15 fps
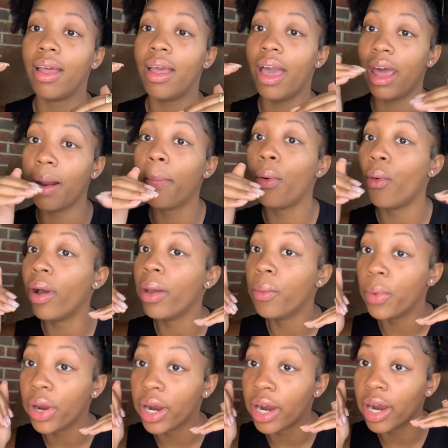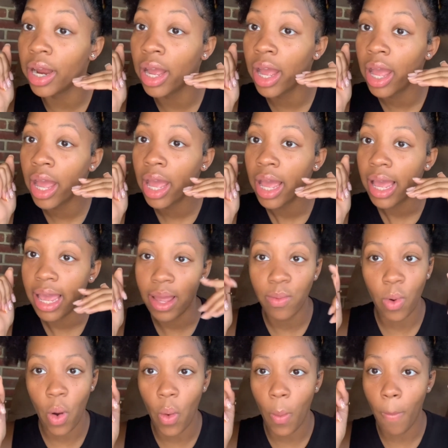at a point where it
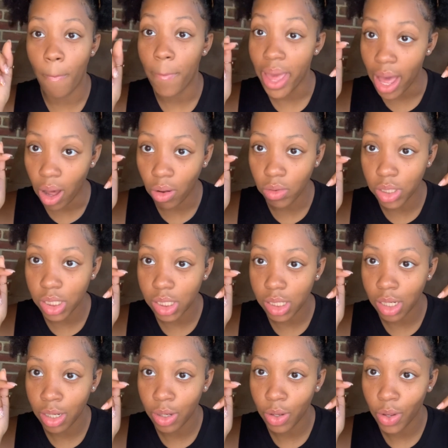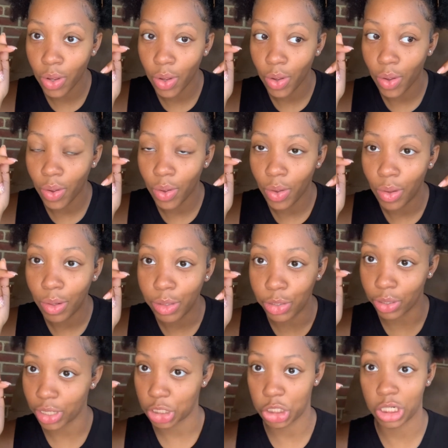won't melt
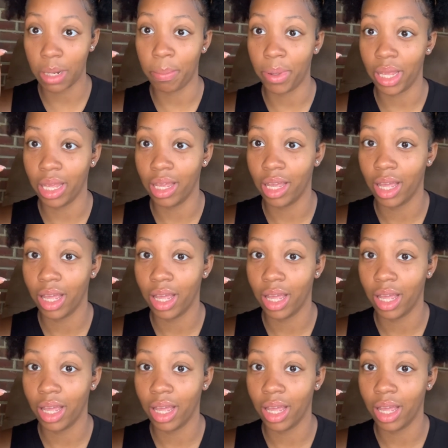during shipping.